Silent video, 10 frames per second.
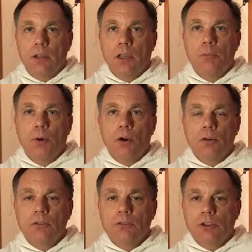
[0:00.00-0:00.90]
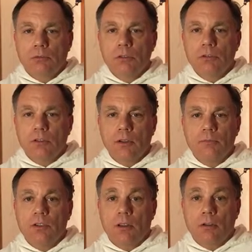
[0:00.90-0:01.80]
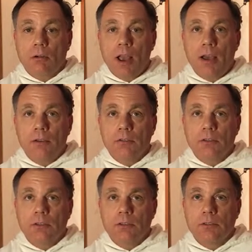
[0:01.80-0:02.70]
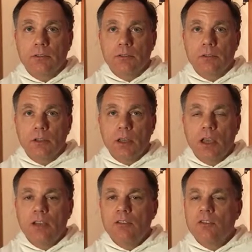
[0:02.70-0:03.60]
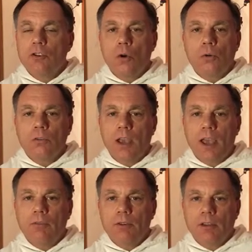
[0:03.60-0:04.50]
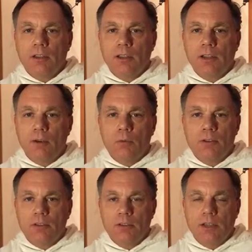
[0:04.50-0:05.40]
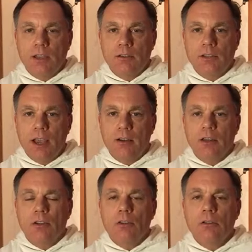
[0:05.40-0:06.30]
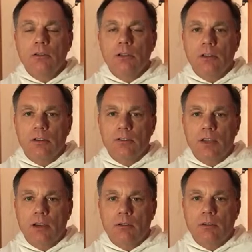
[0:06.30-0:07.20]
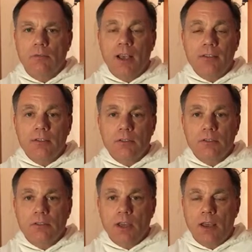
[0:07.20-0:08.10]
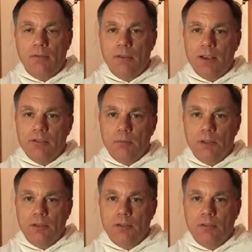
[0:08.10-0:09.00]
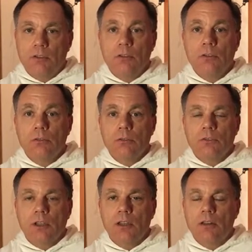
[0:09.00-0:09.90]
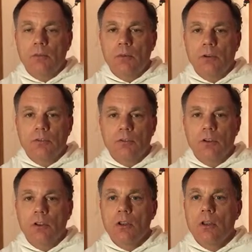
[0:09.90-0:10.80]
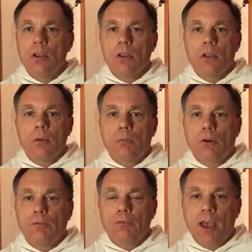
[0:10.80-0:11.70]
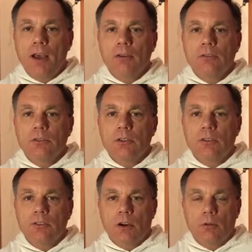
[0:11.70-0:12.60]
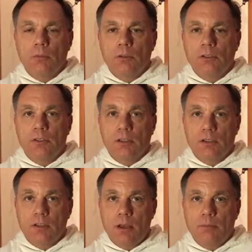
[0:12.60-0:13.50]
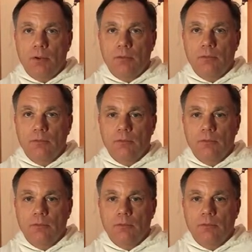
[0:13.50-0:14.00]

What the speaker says: He burned Jerusalem to the ground. He stole everything that wasn't nailed down, including the sacred vessels and vestments used in the most profound ceremonies in the temple.